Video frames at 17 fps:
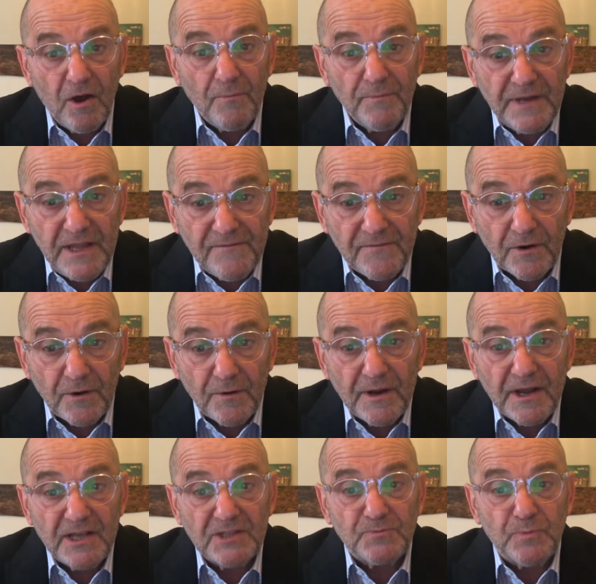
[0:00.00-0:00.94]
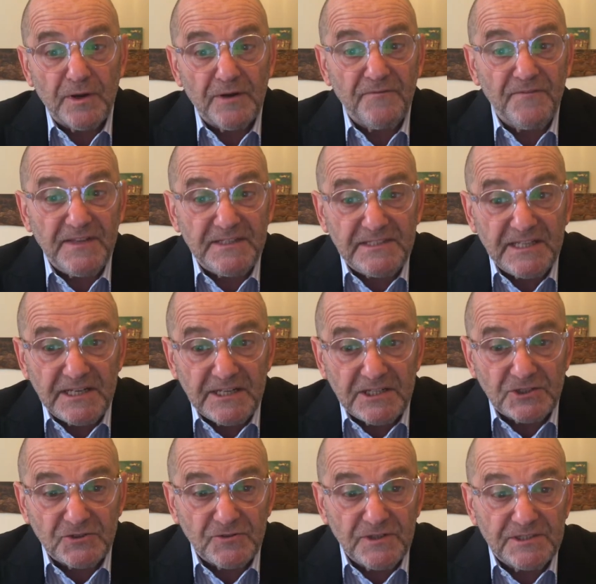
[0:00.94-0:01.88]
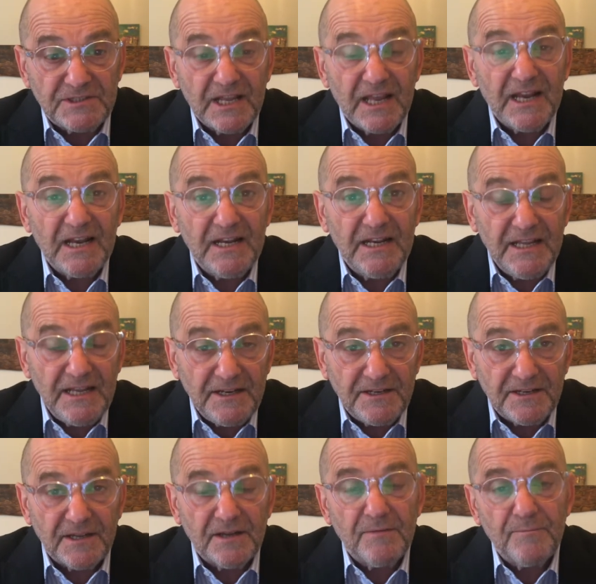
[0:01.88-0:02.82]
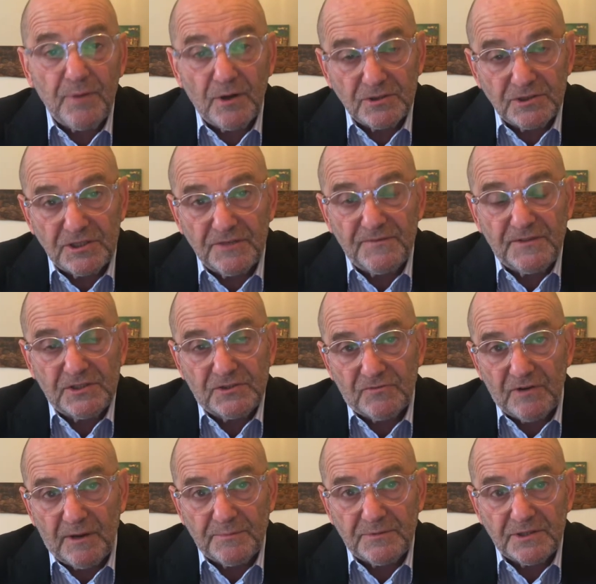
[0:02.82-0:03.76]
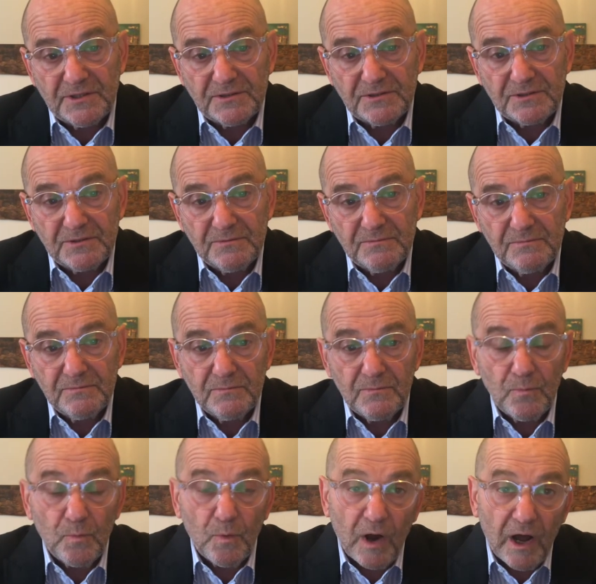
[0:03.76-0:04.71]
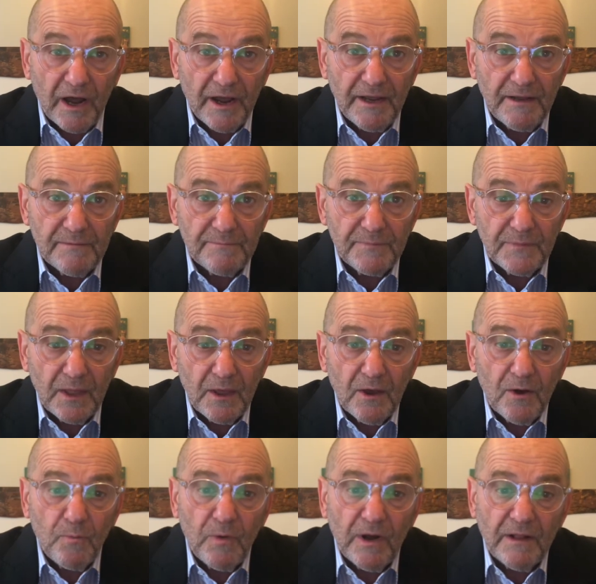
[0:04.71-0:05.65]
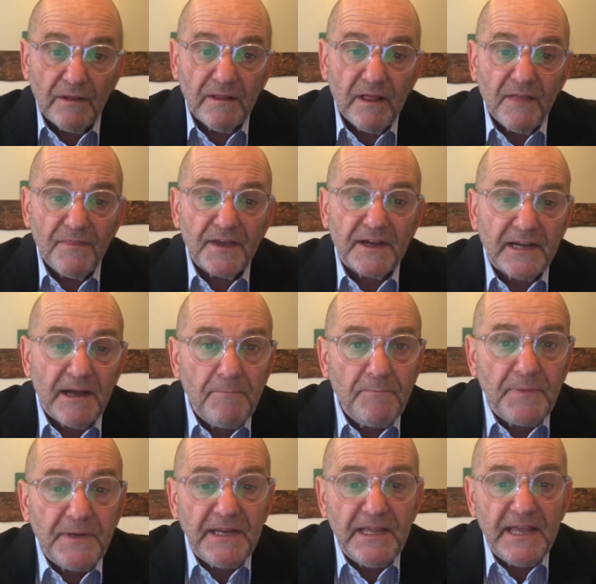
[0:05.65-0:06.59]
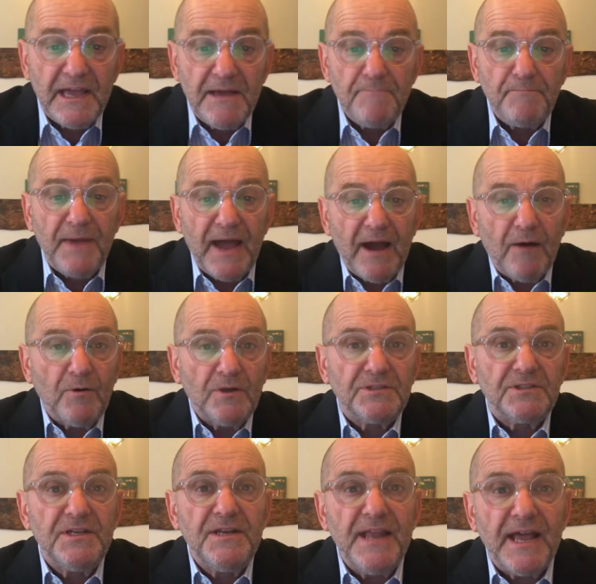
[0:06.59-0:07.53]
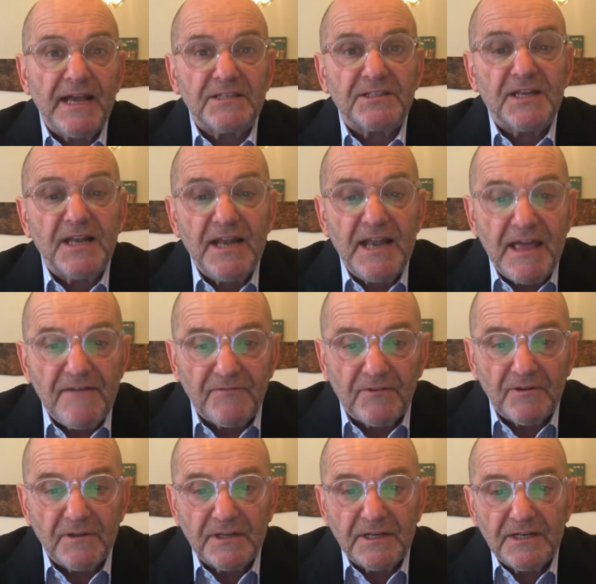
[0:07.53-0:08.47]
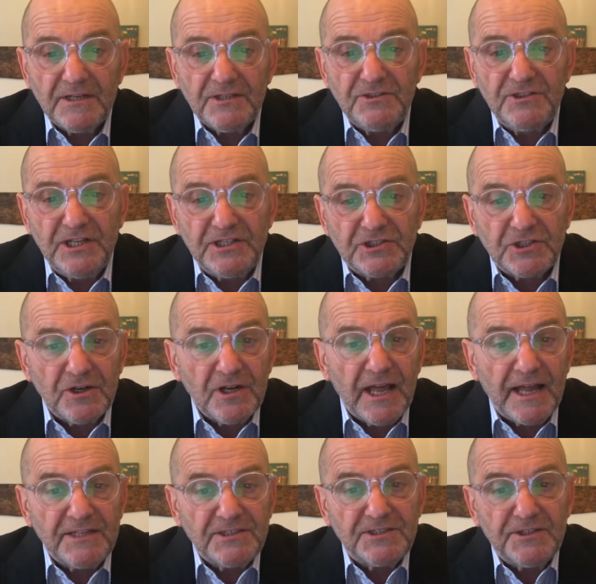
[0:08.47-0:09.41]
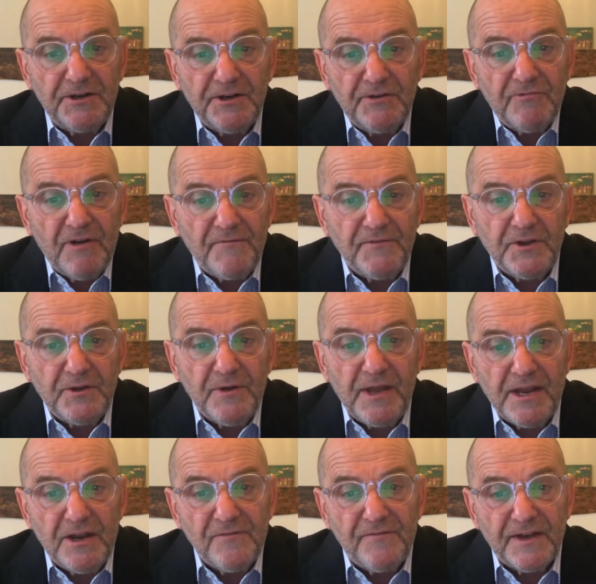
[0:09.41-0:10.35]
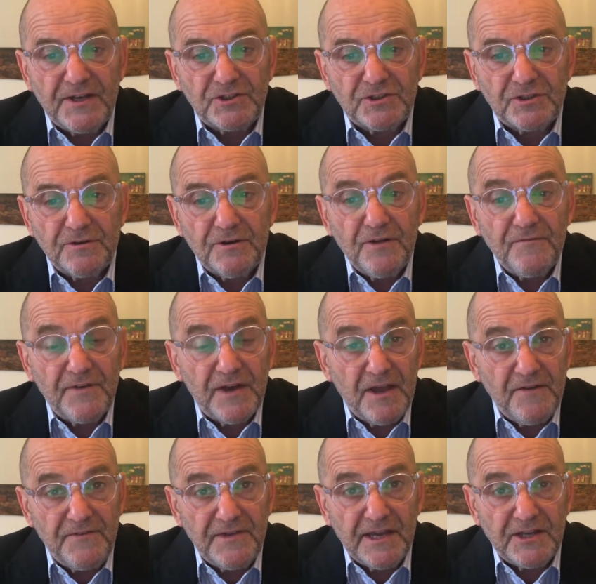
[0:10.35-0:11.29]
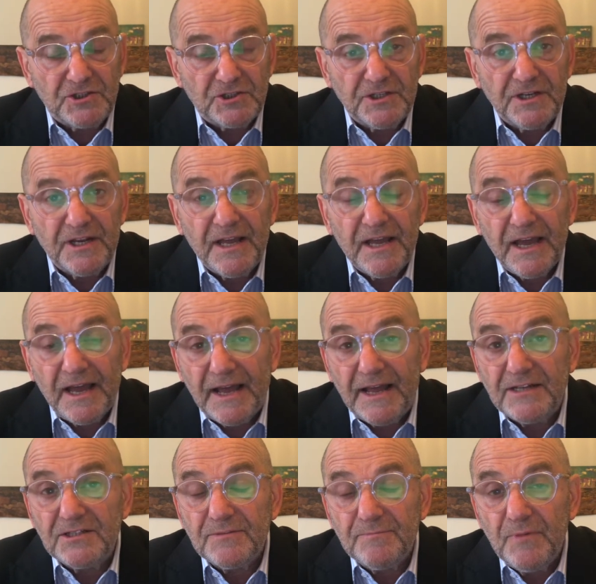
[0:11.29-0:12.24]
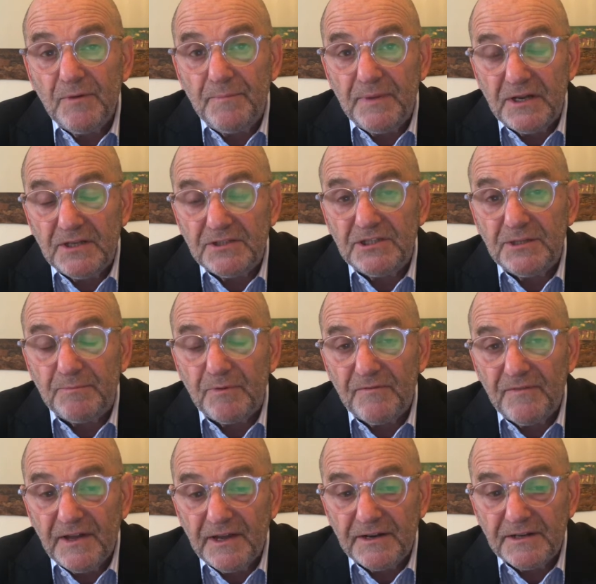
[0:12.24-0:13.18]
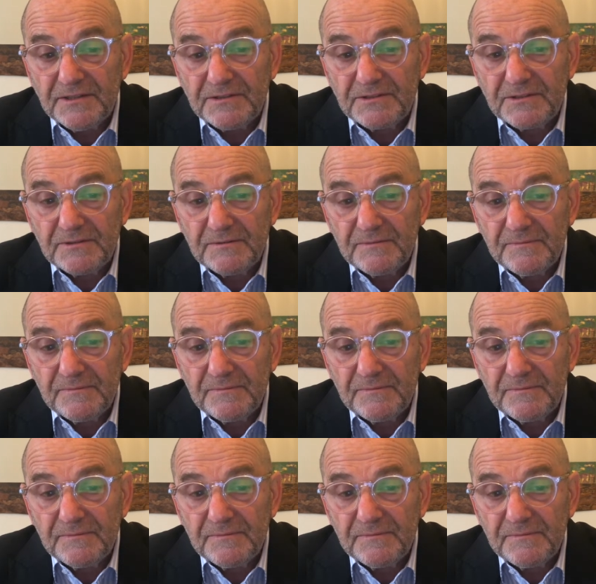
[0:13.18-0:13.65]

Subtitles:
Omnevo is one of this industry's leading positive disruptors. Why? Well, the company empowers next-level digital ancillary revenue innovation for aviation and mobility providers.